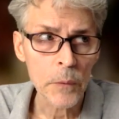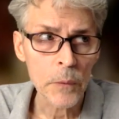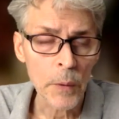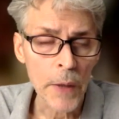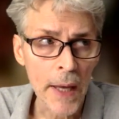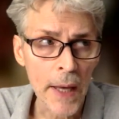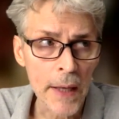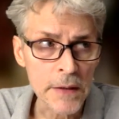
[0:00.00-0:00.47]

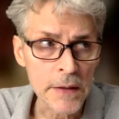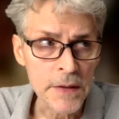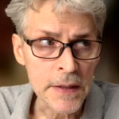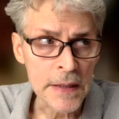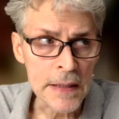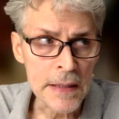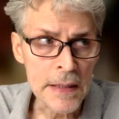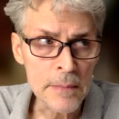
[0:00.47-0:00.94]
We had a
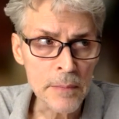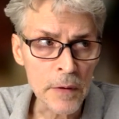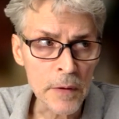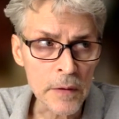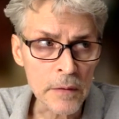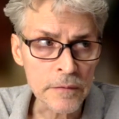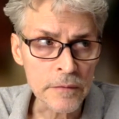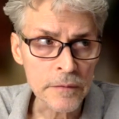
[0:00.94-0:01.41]
team
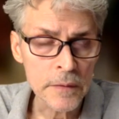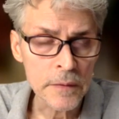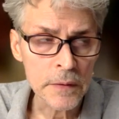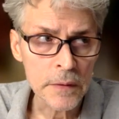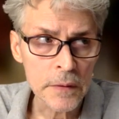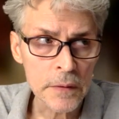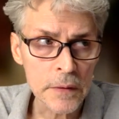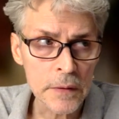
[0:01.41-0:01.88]
of,
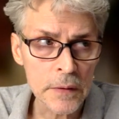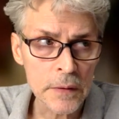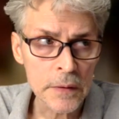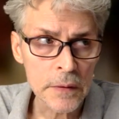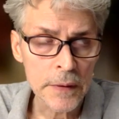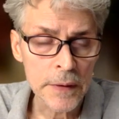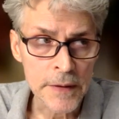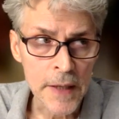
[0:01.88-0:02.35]

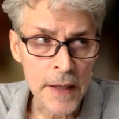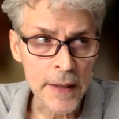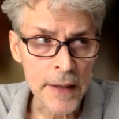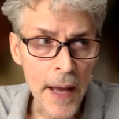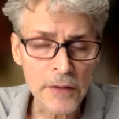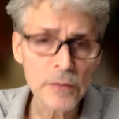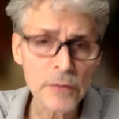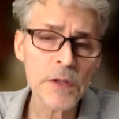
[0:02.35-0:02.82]
it
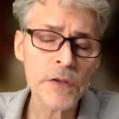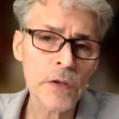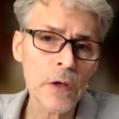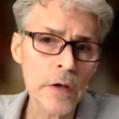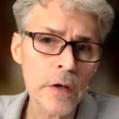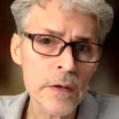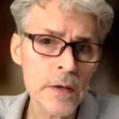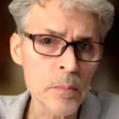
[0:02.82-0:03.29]
actually
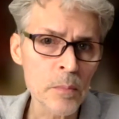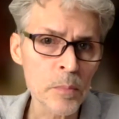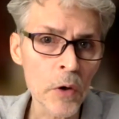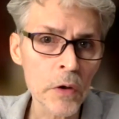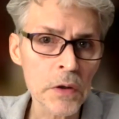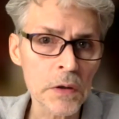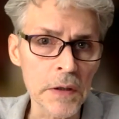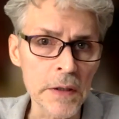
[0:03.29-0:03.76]
started in
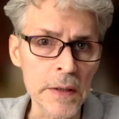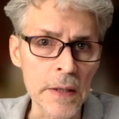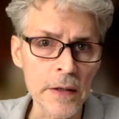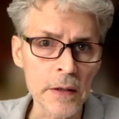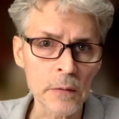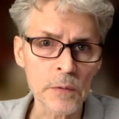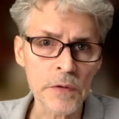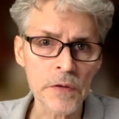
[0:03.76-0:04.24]
Brooklyn.
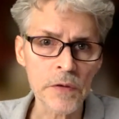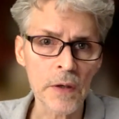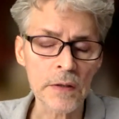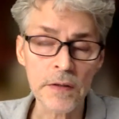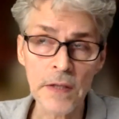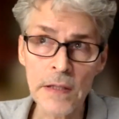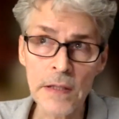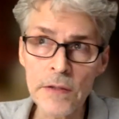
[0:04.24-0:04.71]
There was
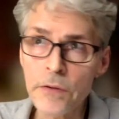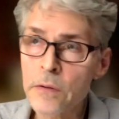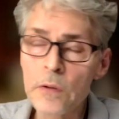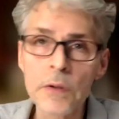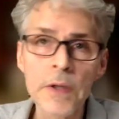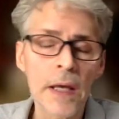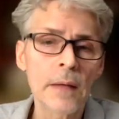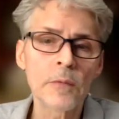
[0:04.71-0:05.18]
a teacher
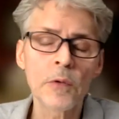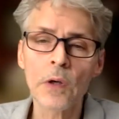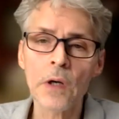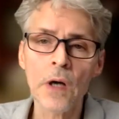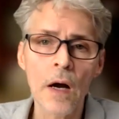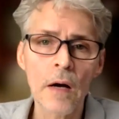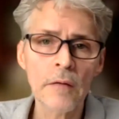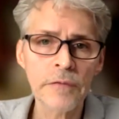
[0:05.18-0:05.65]
who came to a
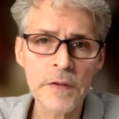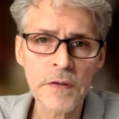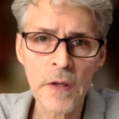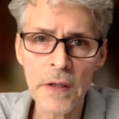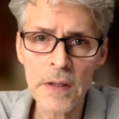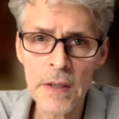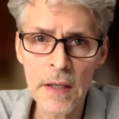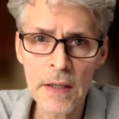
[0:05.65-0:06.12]

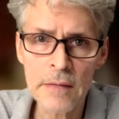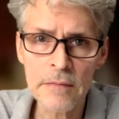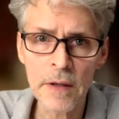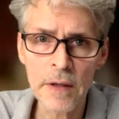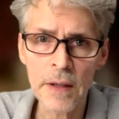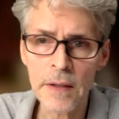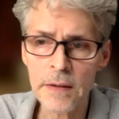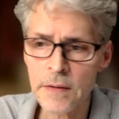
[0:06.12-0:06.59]
conference I gave
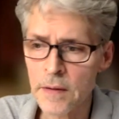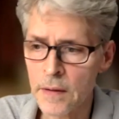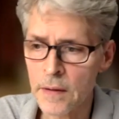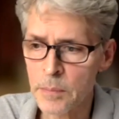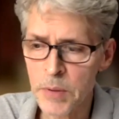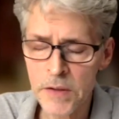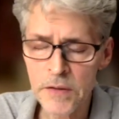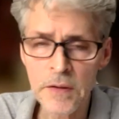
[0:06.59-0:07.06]
at,
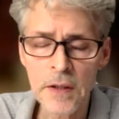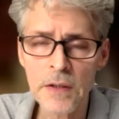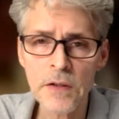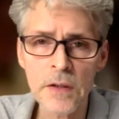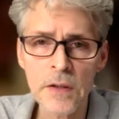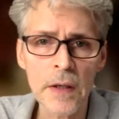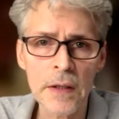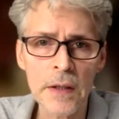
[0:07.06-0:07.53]

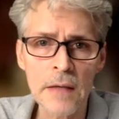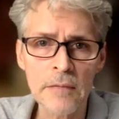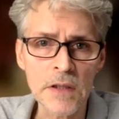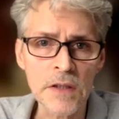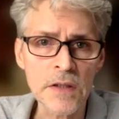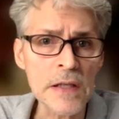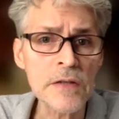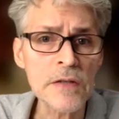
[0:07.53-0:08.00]
presentation I gave
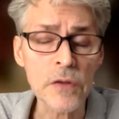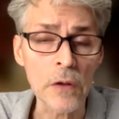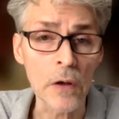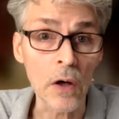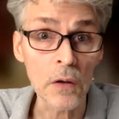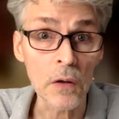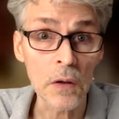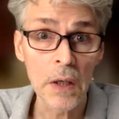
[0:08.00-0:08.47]
at
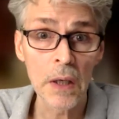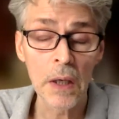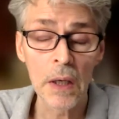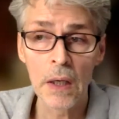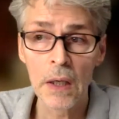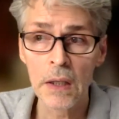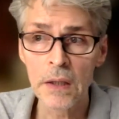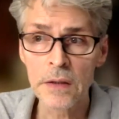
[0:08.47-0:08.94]
TESOL
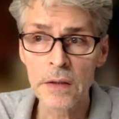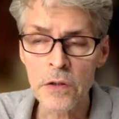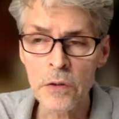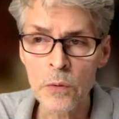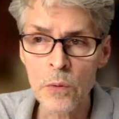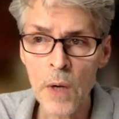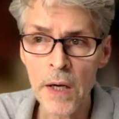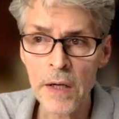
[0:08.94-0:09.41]
in the
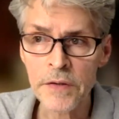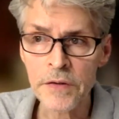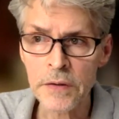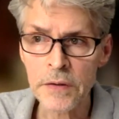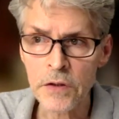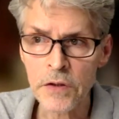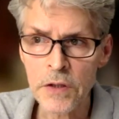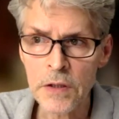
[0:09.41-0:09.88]
US,
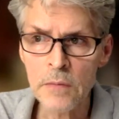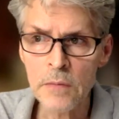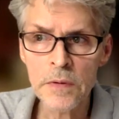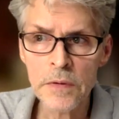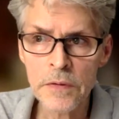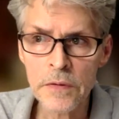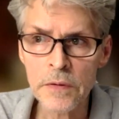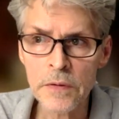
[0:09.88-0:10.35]
and she
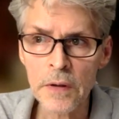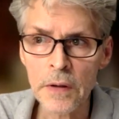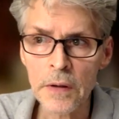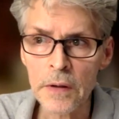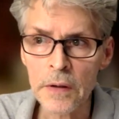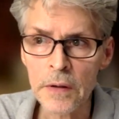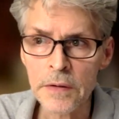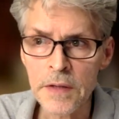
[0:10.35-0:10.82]
was
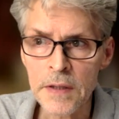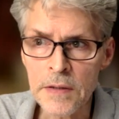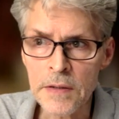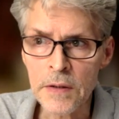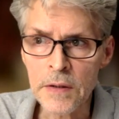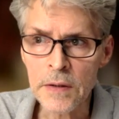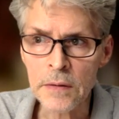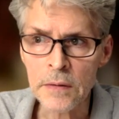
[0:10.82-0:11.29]

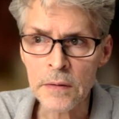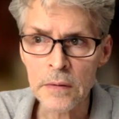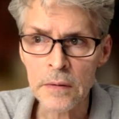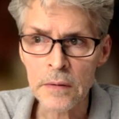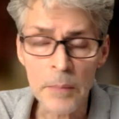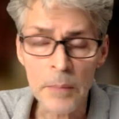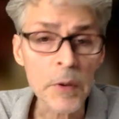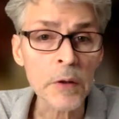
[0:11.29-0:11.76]
teaching
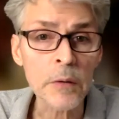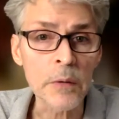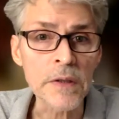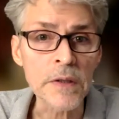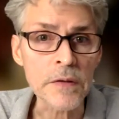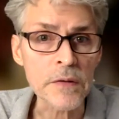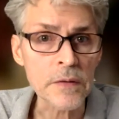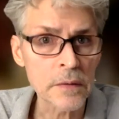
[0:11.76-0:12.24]

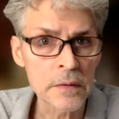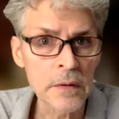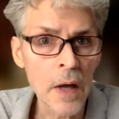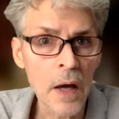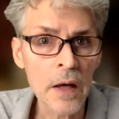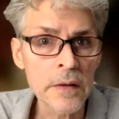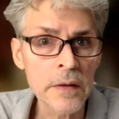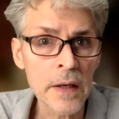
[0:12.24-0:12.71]
immigrants,
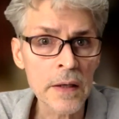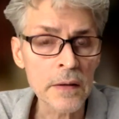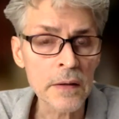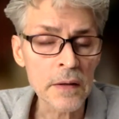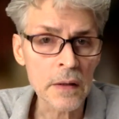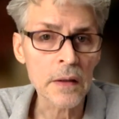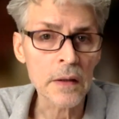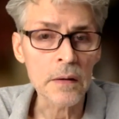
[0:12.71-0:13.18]

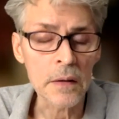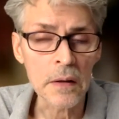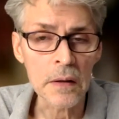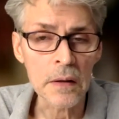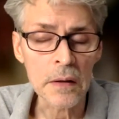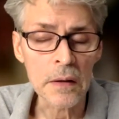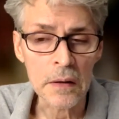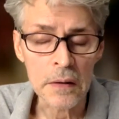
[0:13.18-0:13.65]
non-native,
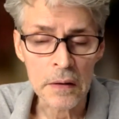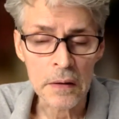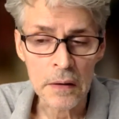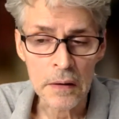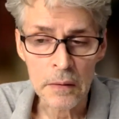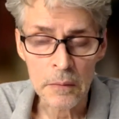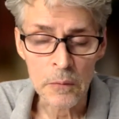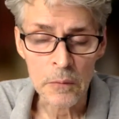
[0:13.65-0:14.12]

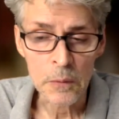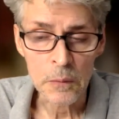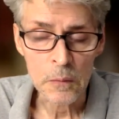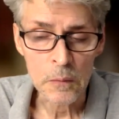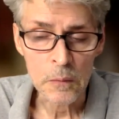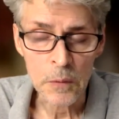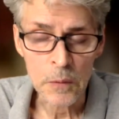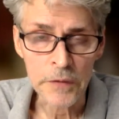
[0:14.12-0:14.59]

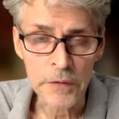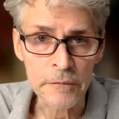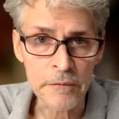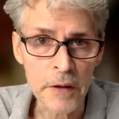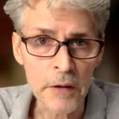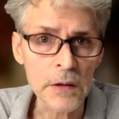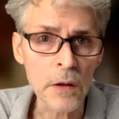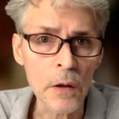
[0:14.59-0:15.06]
with
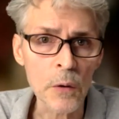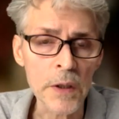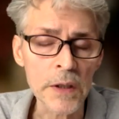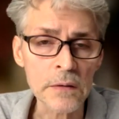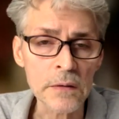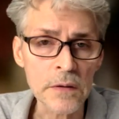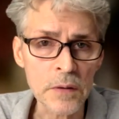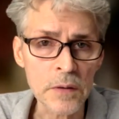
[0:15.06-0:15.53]
very low
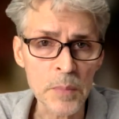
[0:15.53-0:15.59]
English